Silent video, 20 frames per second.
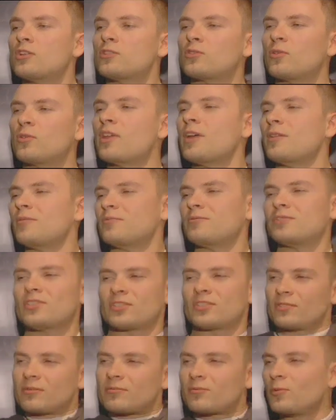so that
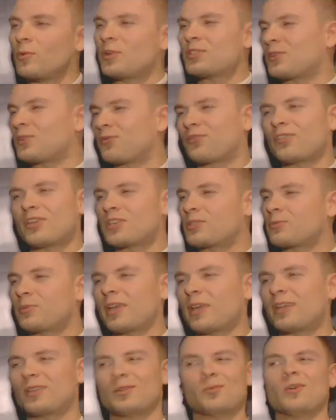just, once you're finished
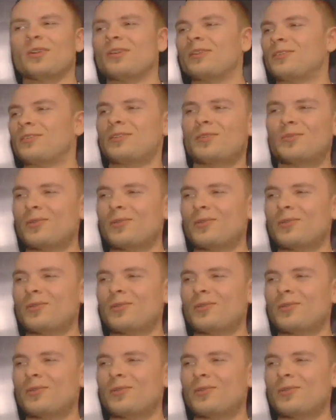playing, you want to yeah.